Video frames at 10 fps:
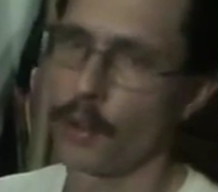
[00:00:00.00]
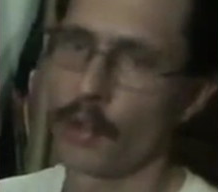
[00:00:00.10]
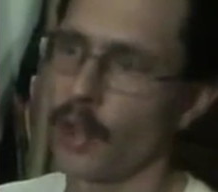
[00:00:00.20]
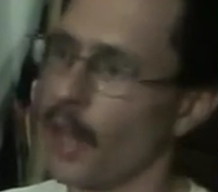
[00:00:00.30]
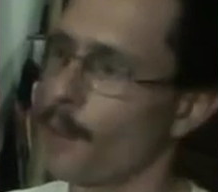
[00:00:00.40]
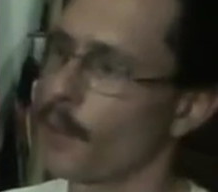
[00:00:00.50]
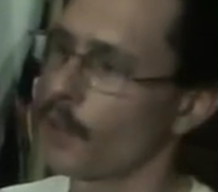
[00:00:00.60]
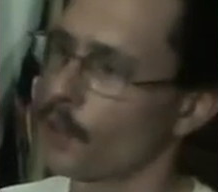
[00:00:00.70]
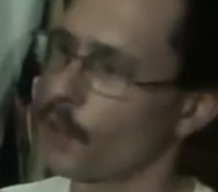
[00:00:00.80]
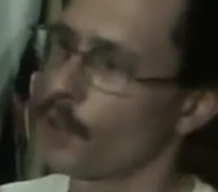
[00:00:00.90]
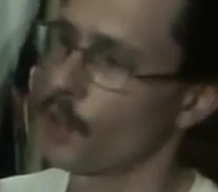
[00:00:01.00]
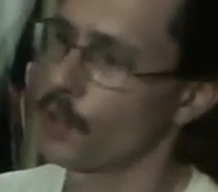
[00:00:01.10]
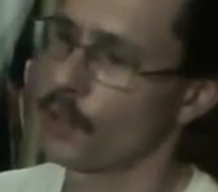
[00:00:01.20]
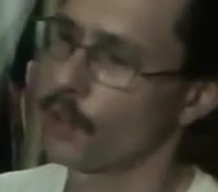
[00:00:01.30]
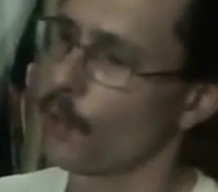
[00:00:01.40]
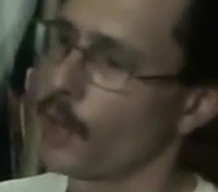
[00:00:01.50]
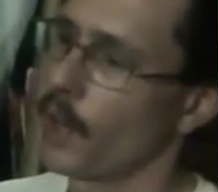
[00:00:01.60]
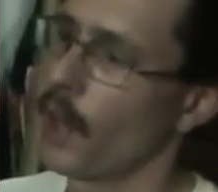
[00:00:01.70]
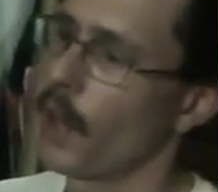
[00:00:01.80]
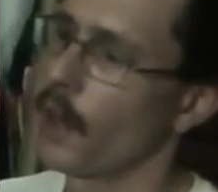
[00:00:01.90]
on camping excursions or
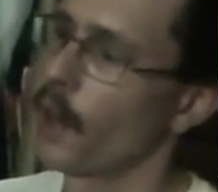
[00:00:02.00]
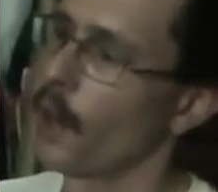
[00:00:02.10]
whatnot.